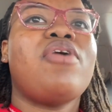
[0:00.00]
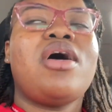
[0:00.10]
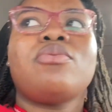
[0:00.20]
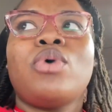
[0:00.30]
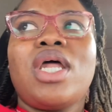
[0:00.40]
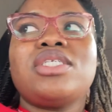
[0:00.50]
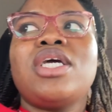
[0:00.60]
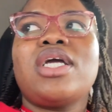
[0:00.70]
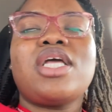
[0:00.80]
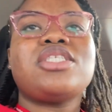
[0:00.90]
when I
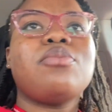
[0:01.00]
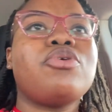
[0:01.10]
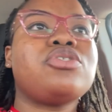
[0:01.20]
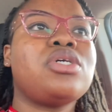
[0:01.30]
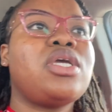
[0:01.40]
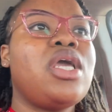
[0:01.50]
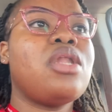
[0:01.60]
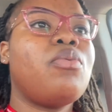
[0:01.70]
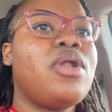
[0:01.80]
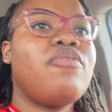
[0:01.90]
check their temperature again
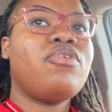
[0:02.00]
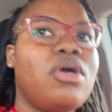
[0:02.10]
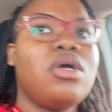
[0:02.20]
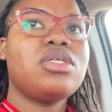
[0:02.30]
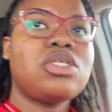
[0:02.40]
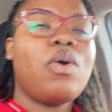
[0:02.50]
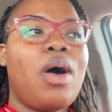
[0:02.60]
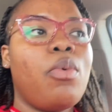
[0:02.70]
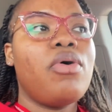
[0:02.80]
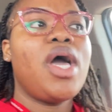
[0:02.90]
or whatever, so I
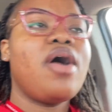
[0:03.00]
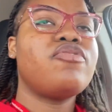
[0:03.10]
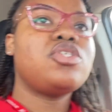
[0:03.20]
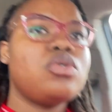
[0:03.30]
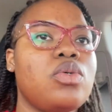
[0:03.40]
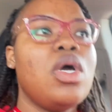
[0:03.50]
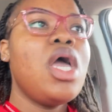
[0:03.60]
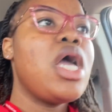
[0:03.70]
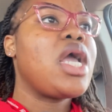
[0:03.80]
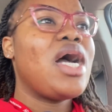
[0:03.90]
won't have to
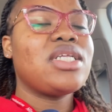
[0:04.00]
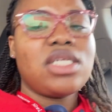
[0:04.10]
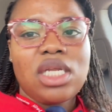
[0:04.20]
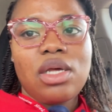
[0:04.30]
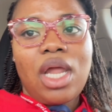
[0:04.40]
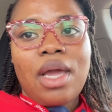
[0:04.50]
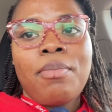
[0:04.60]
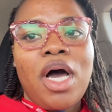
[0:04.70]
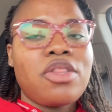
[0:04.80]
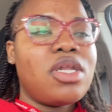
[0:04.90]
constantly like
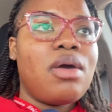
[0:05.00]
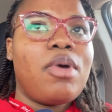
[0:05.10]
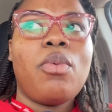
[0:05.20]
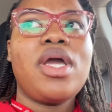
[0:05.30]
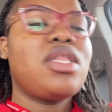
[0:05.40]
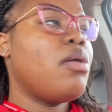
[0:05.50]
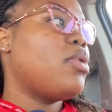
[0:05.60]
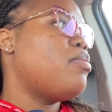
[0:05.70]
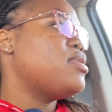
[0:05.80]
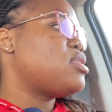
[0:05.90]
bother them and wake them
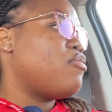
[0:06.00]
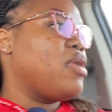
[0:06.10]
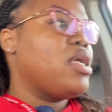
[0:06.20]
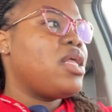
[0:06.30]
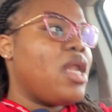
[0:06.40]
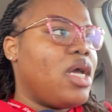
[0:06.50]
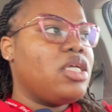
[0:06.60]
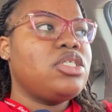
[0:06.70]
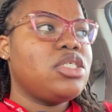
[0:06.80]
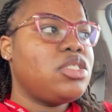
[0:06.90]
up and stuff like that, I
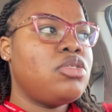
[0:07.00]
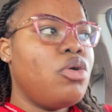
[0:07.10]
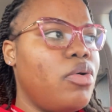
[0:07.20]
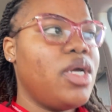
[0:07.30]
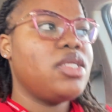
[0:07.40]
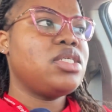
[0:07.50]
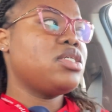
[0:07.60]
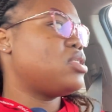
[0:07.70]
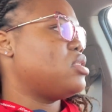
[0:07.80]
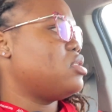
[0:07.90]
could just do it
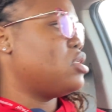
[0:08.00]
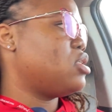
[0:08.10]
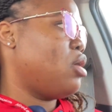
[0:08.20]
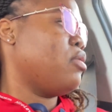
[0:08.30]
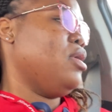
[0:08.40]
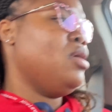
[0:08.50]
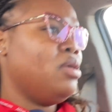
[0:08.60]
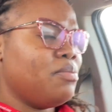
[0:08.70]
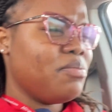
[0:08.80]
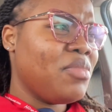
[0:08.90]
since the
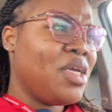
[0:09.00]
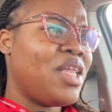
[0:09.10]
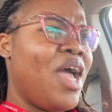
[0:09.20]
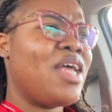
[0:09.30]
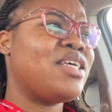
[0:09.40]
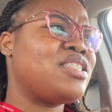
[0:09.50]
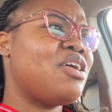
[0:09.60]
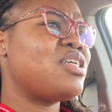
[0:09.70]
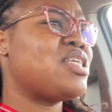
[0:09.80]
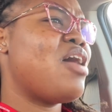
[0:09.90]

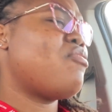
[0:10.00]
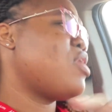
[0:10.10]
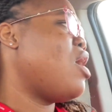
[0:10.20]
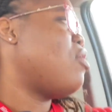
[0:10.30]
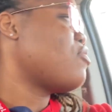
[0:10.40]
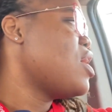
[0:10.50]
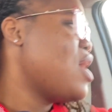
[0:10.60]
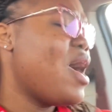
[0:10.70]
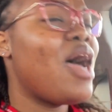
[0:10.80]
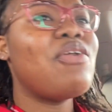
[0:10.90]
shirt is halfway off.
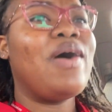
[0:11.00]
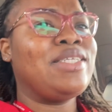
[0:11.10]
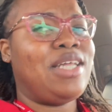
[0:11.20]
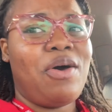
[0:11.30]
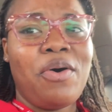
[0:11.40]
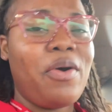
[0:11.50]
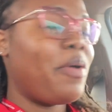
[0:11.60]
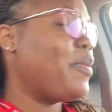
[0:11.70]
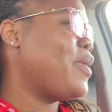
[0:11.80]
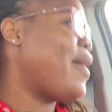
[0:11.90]
I know I sound
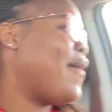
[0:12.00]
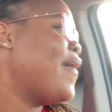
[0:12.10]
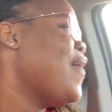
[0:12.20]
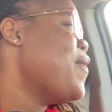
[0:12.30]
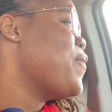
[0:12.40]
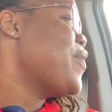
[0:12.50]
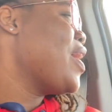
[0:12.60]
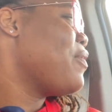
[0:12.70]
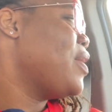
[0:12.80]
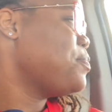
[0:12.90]
horrible, y'all, but
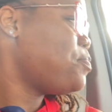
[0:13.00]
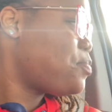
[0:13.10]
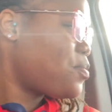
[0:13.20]
anyway,